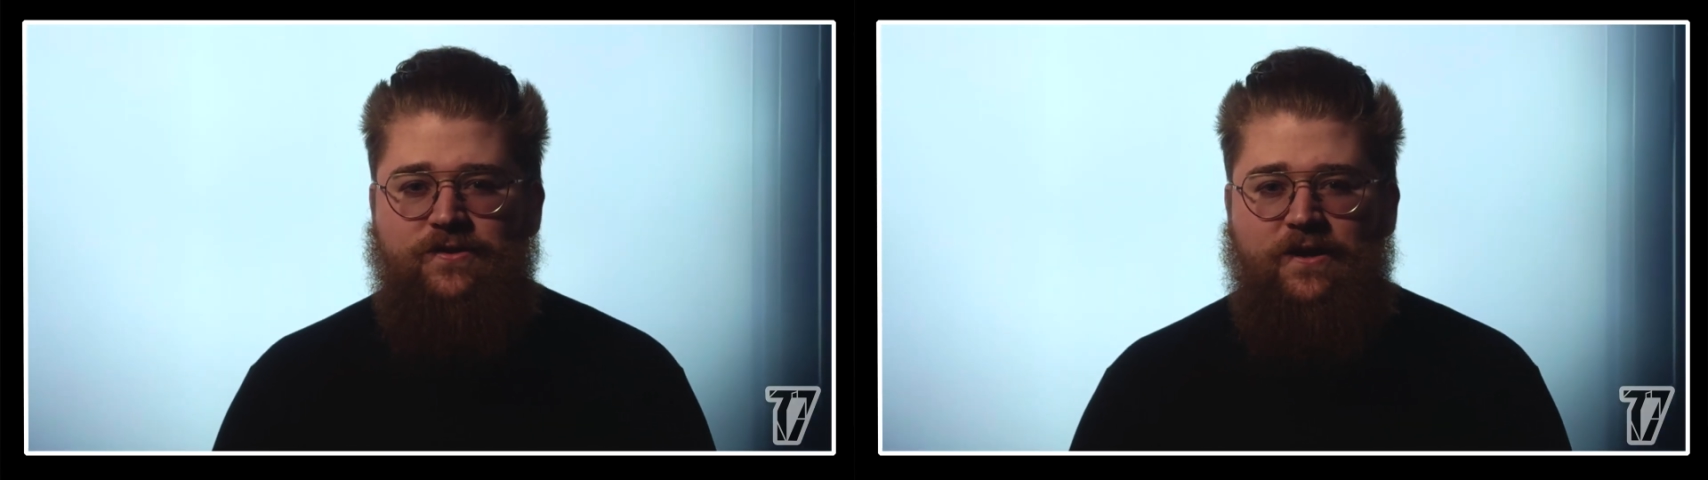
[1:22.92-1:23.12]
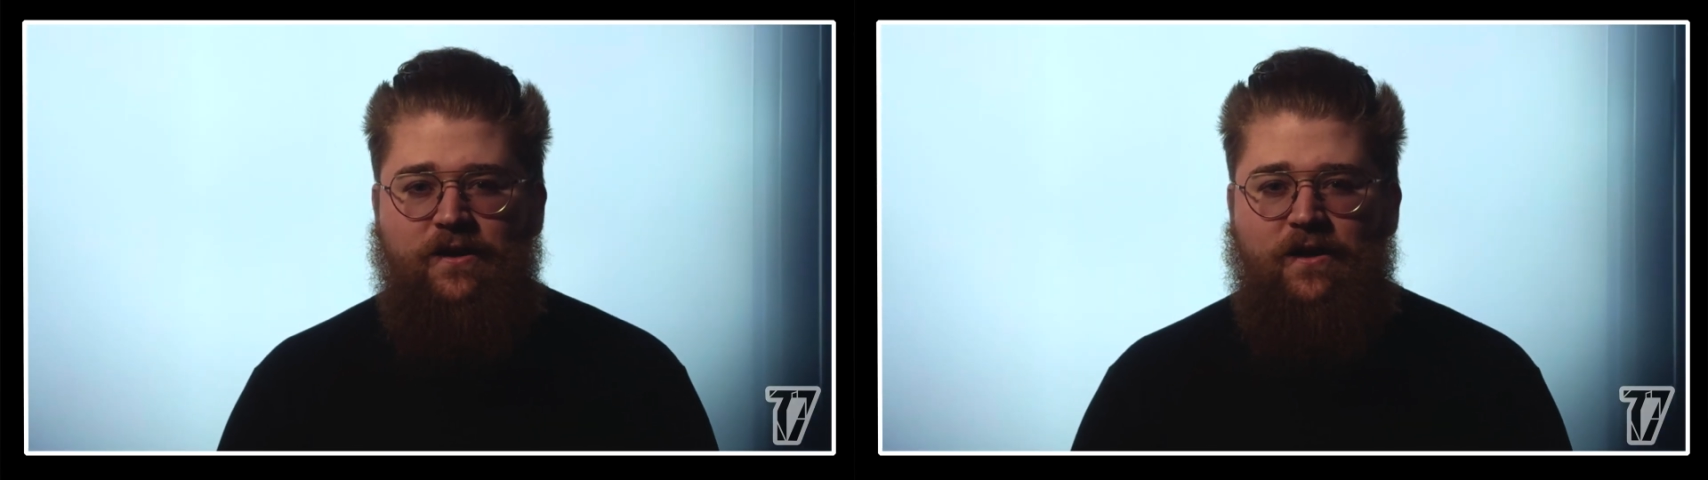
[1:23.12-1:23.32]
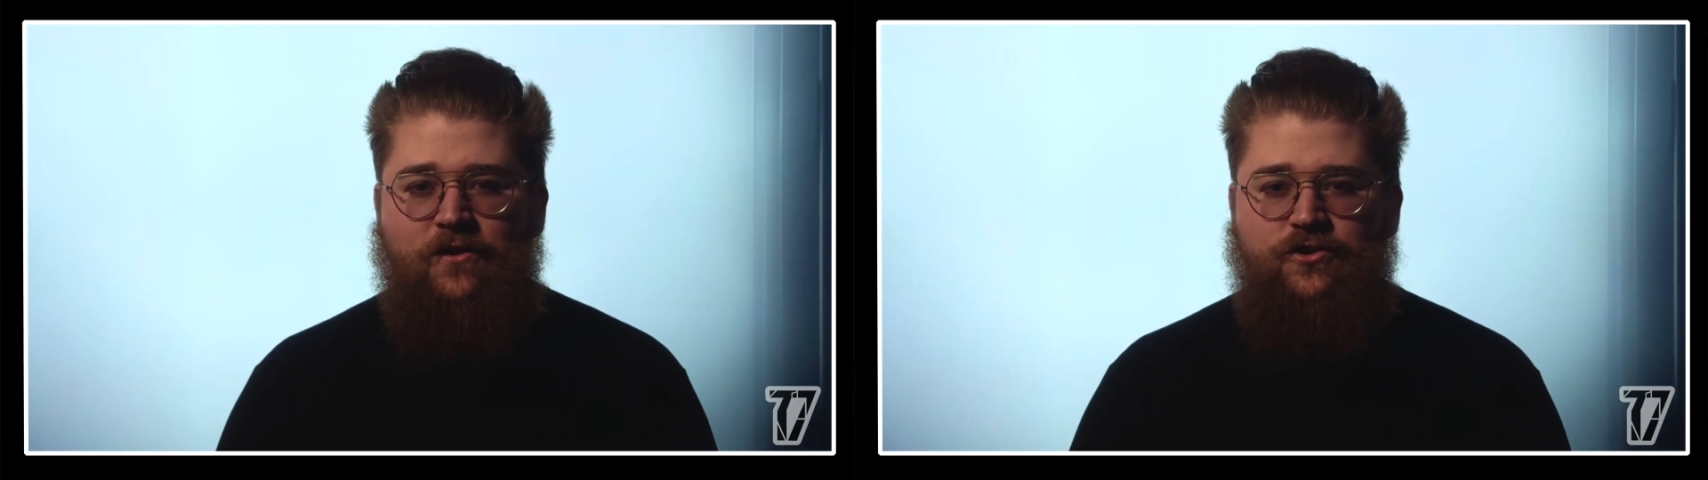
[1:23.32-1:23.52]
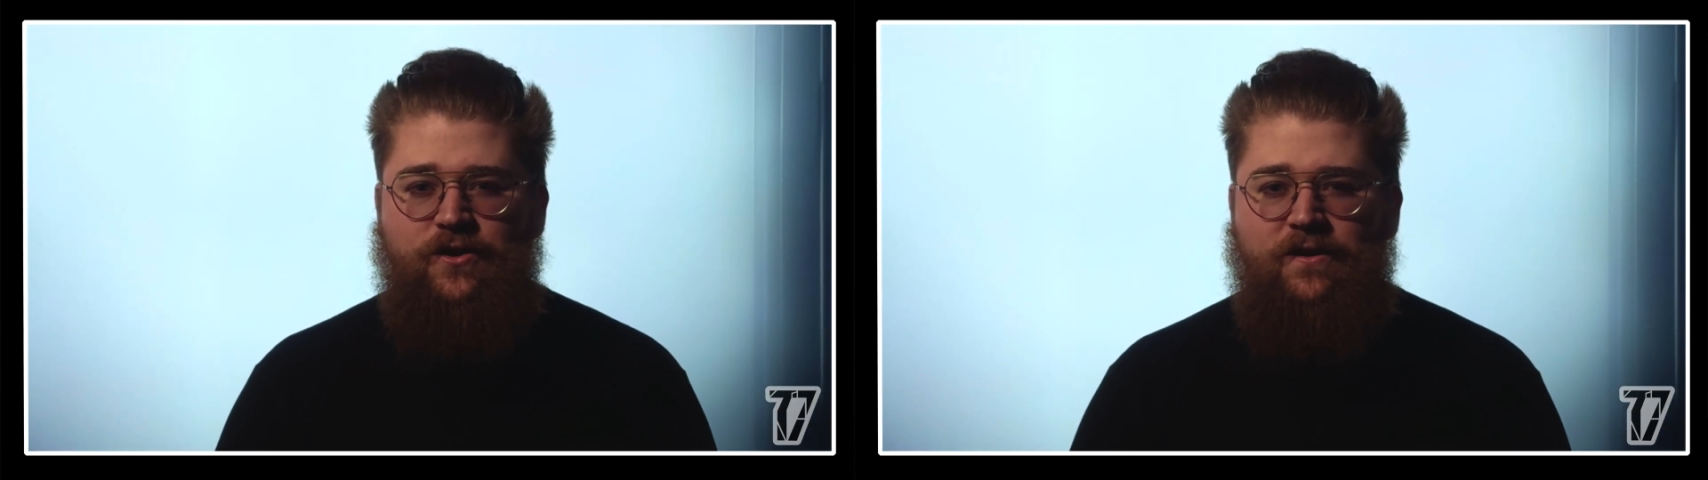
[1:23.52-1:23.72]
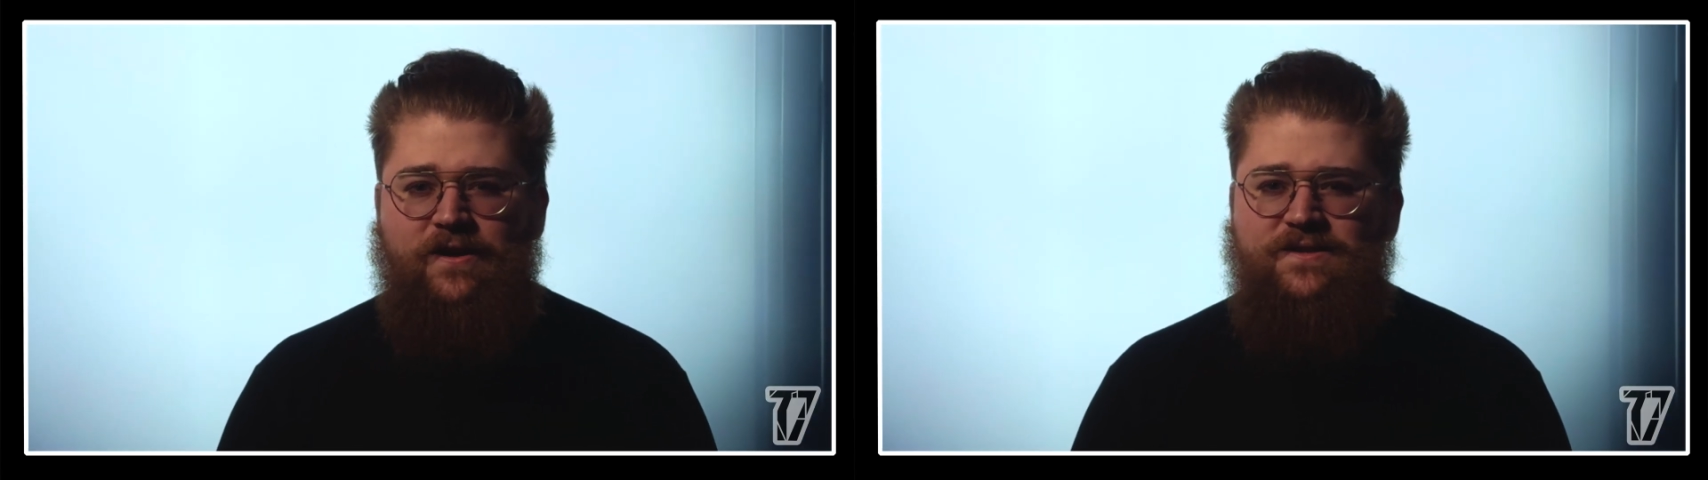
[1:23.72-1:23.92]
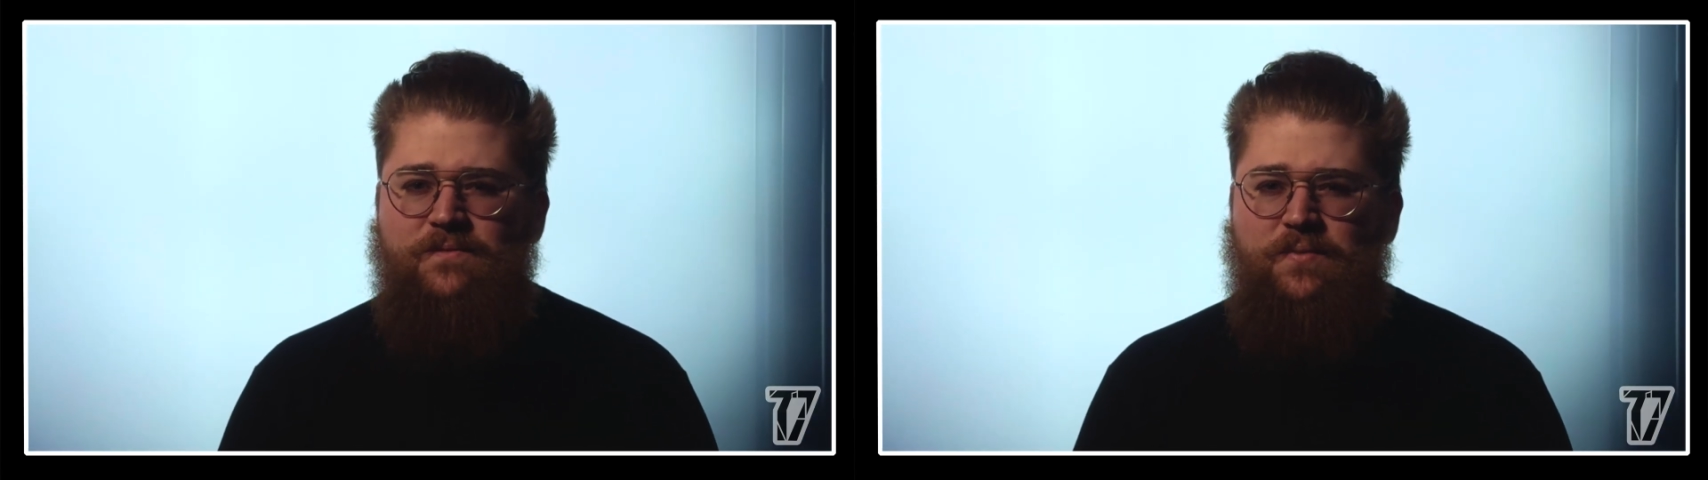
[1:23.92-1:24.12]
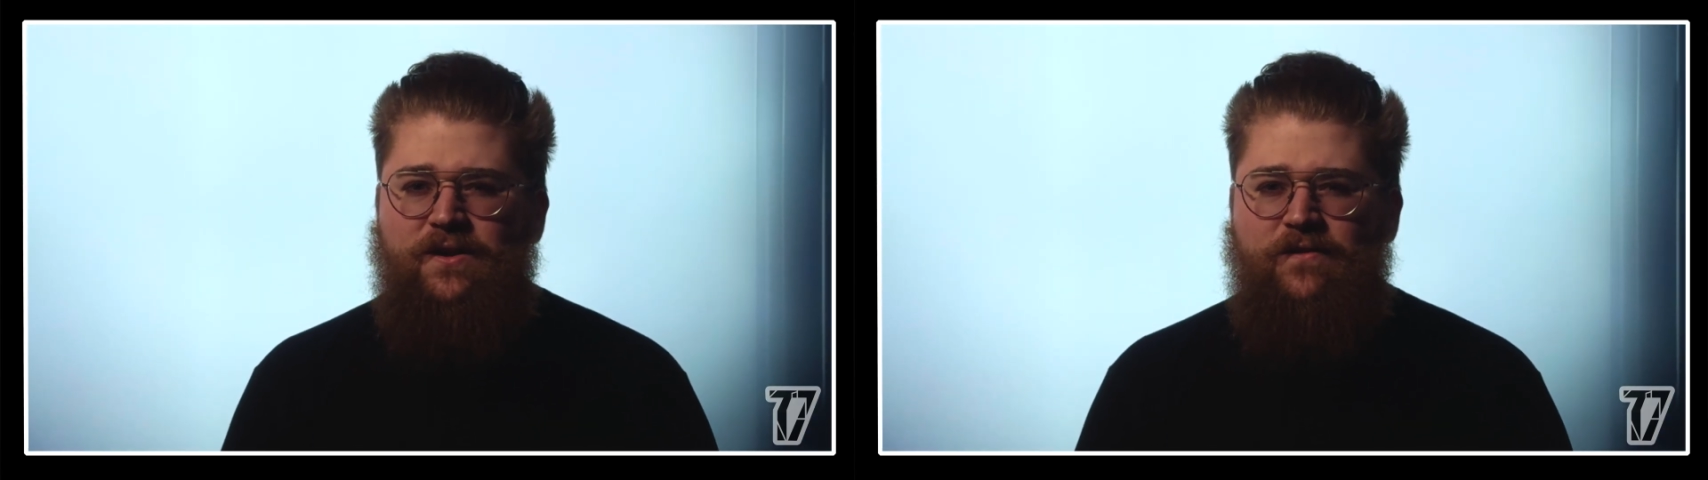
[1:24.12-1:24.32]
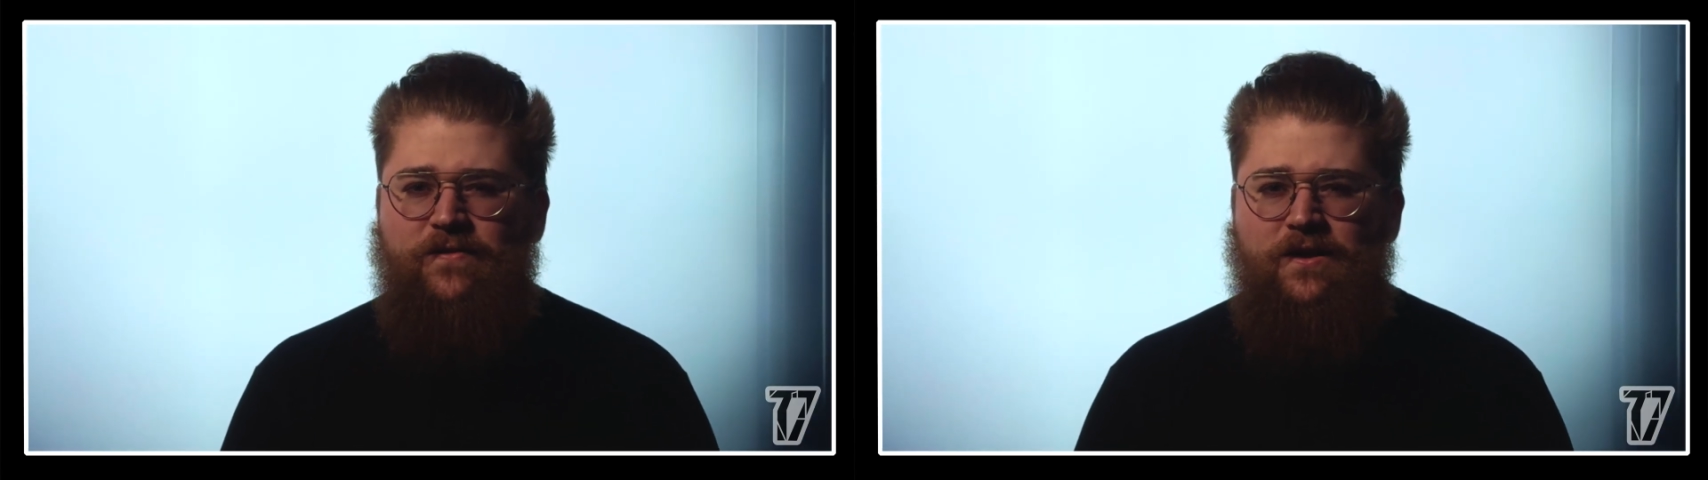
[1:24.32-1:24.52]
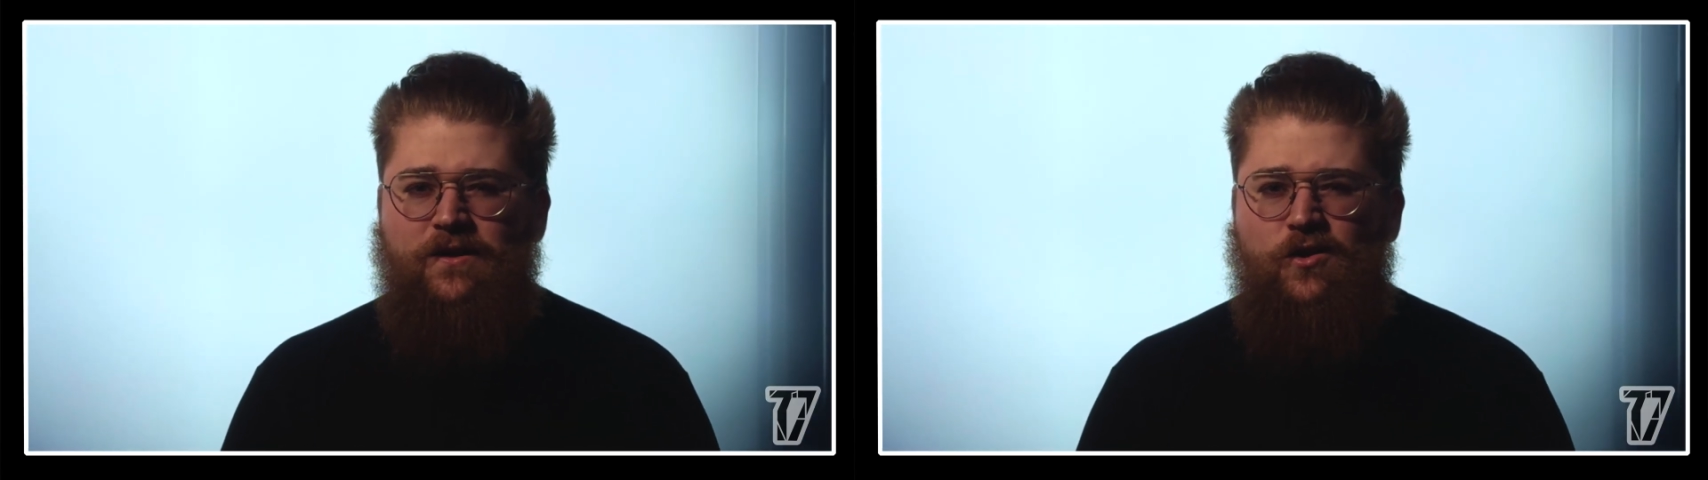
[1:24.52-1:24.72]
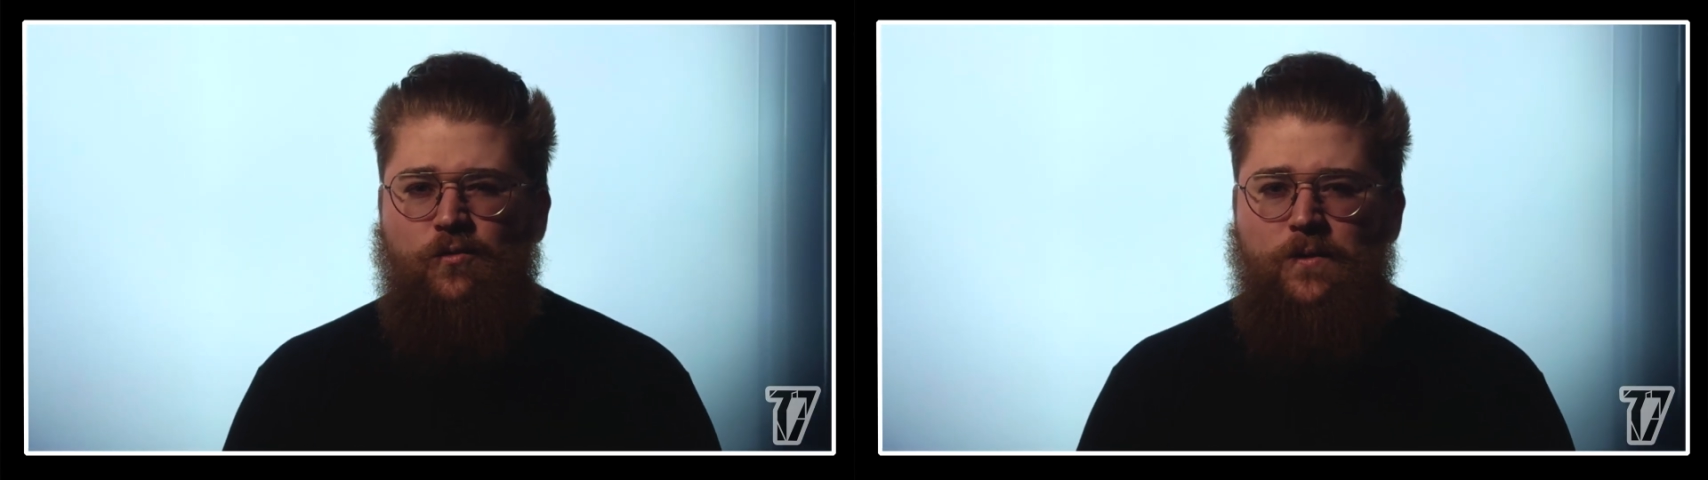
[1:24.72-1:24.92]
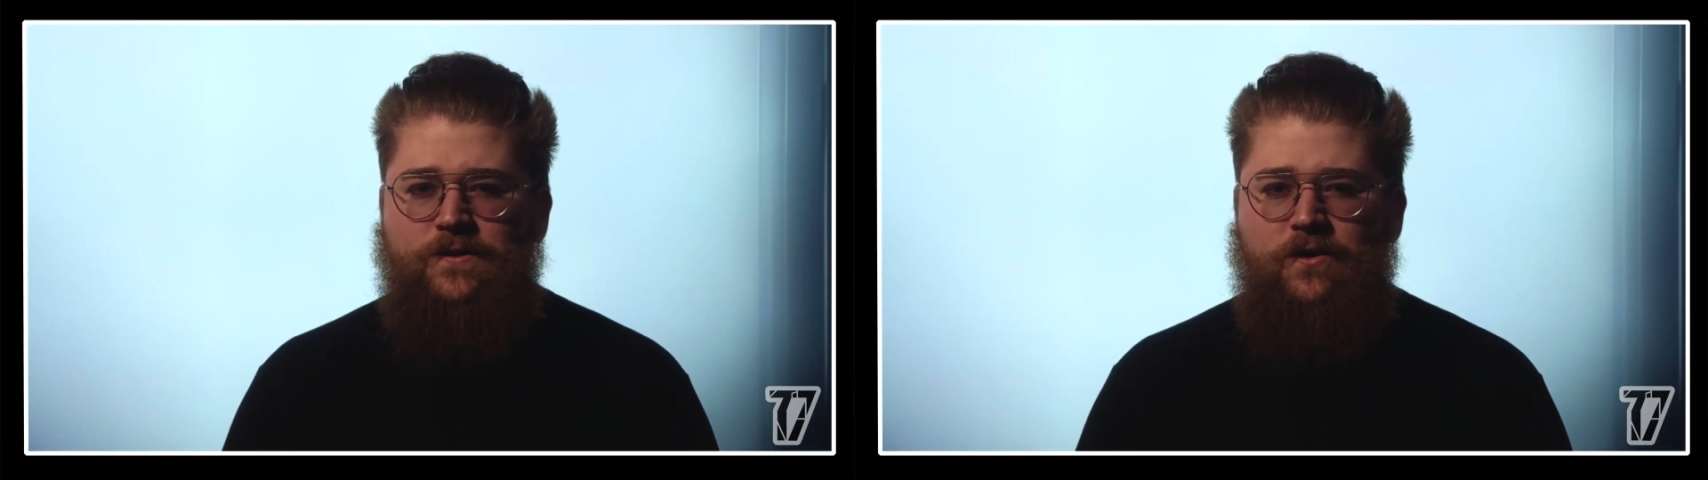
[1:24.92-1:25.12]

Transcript: psychology lies the belief that humans